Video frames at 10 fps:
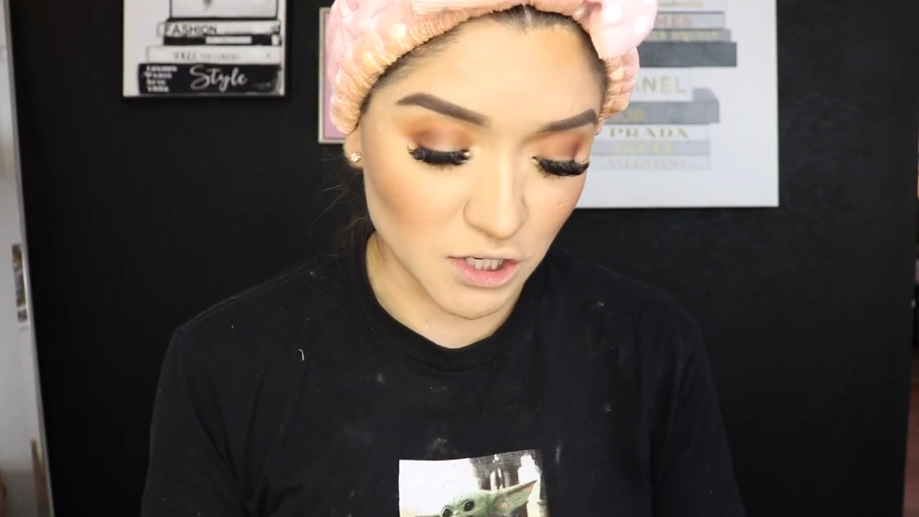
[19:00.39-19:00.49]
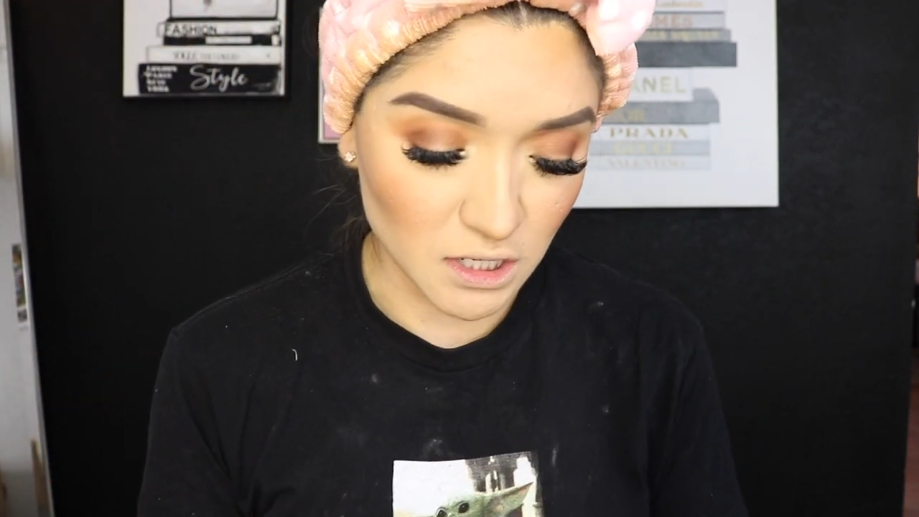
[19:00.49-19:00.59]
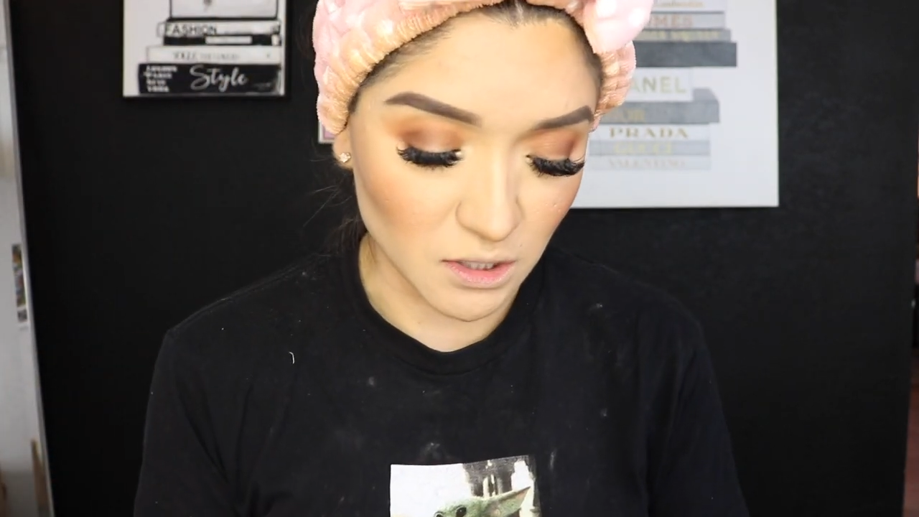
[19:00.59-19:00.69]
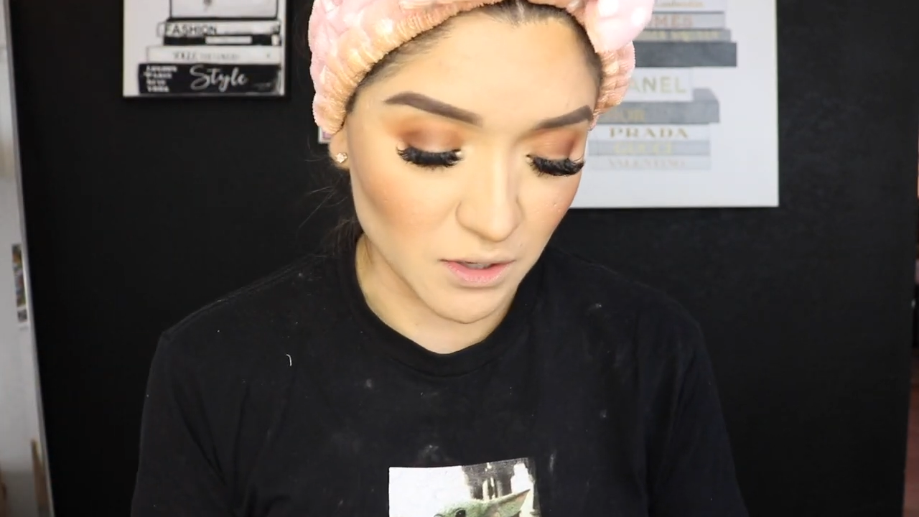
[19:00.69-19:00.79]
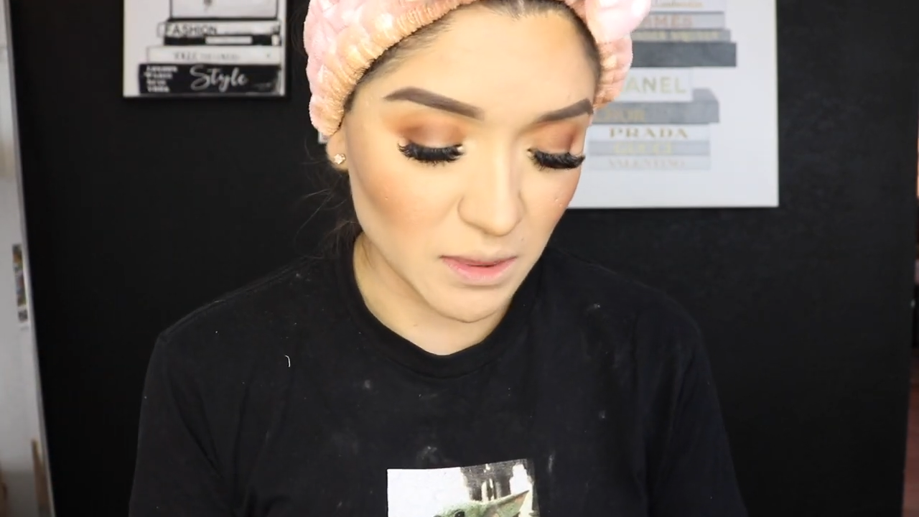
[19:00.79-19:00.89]

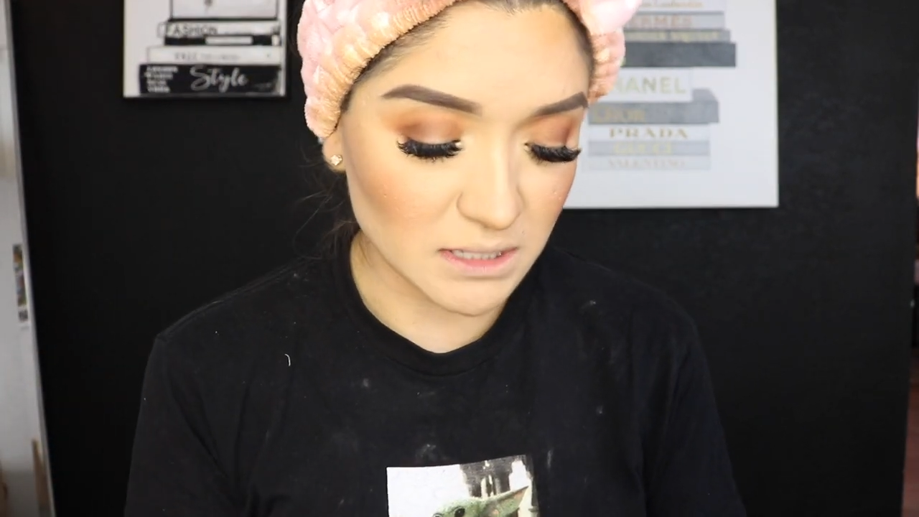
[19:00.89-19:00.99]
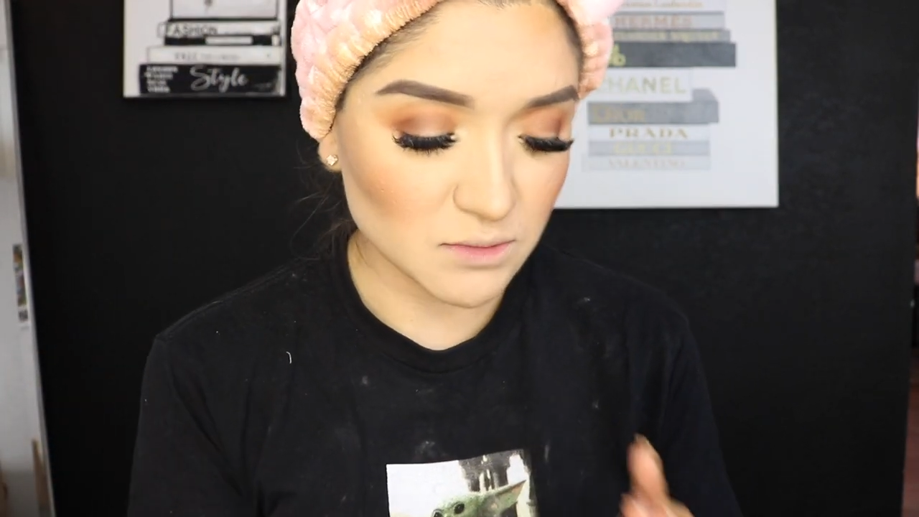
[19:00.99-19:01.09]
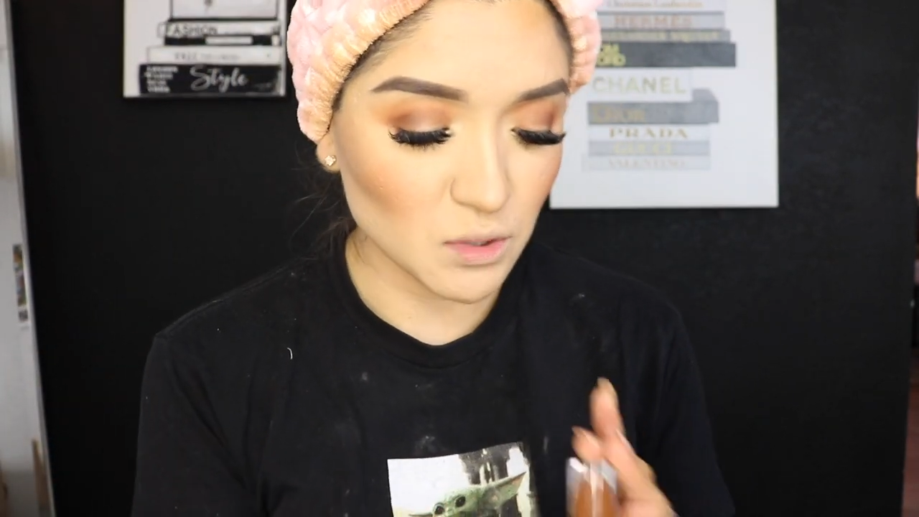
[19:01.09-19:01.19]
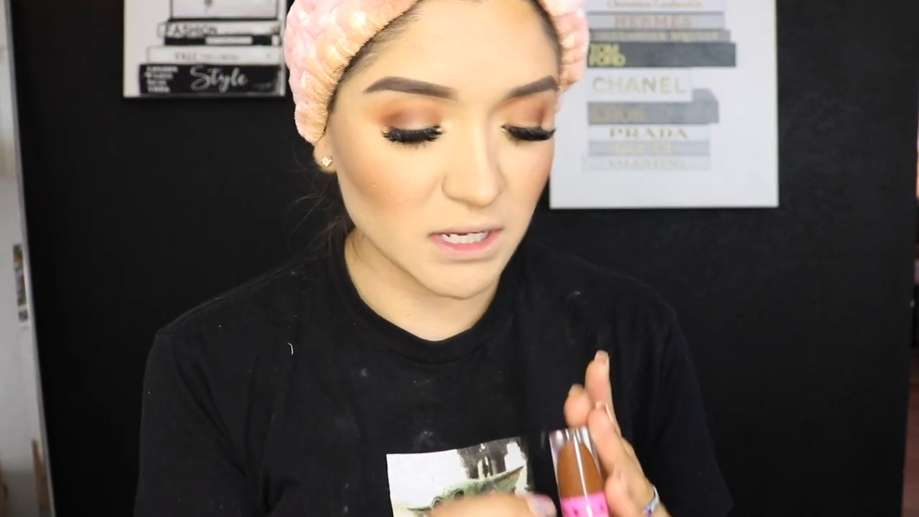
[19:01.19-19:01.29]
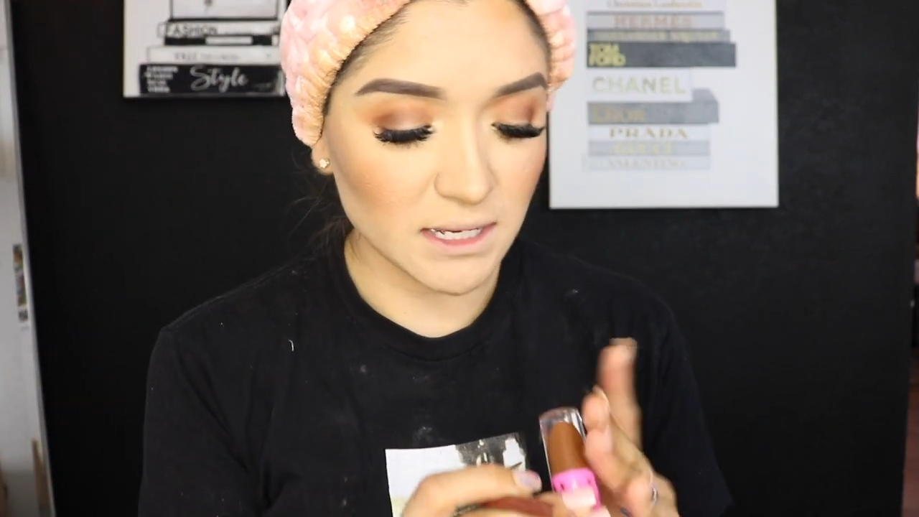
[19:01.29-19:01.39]
color, and this
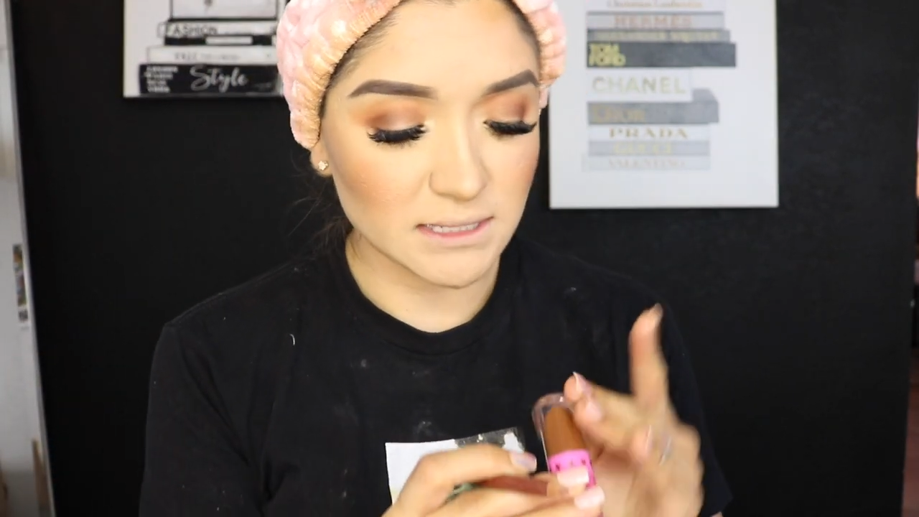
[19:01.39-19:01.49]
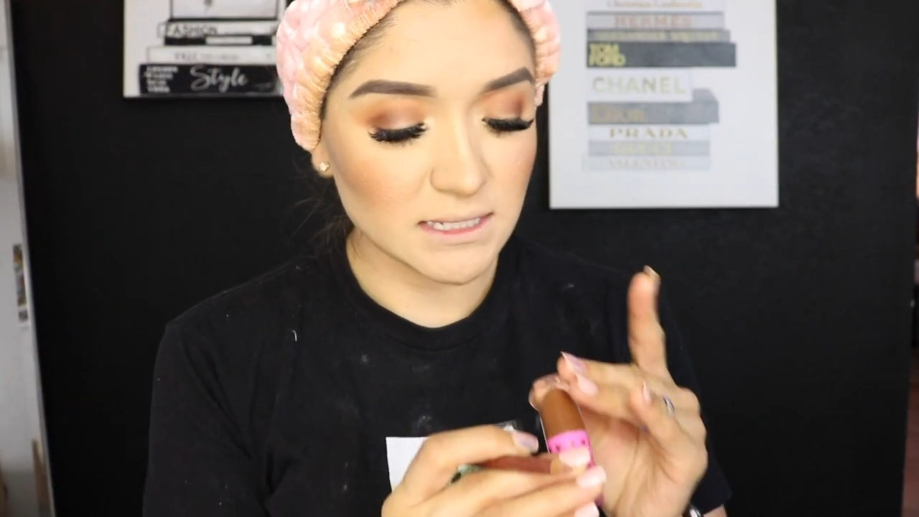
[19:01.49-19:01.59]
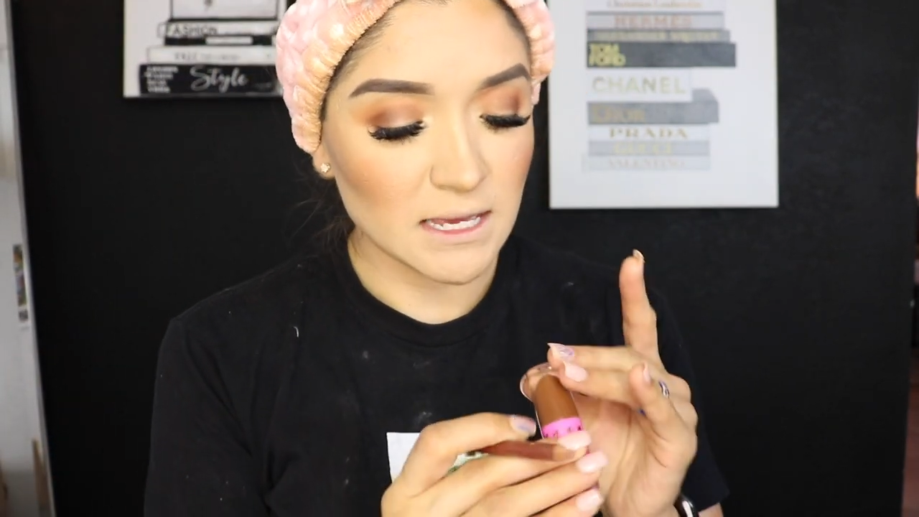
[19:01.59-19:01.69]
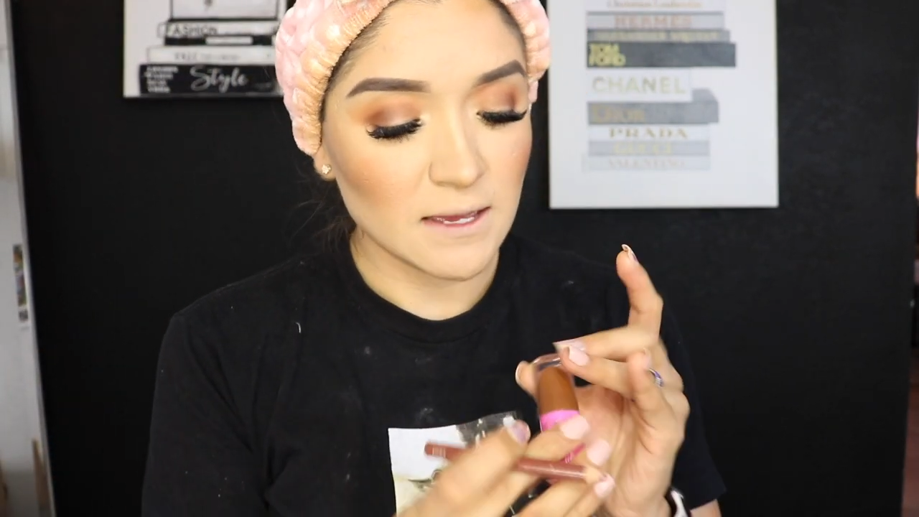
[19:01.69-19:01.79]
one is